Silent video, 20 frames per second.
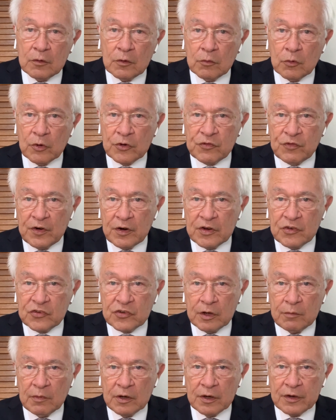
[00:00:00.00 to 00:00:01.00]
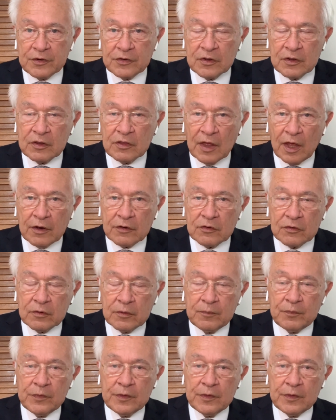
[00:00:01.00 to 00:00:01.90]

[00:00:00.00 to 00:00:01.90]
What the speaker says: was very similar to that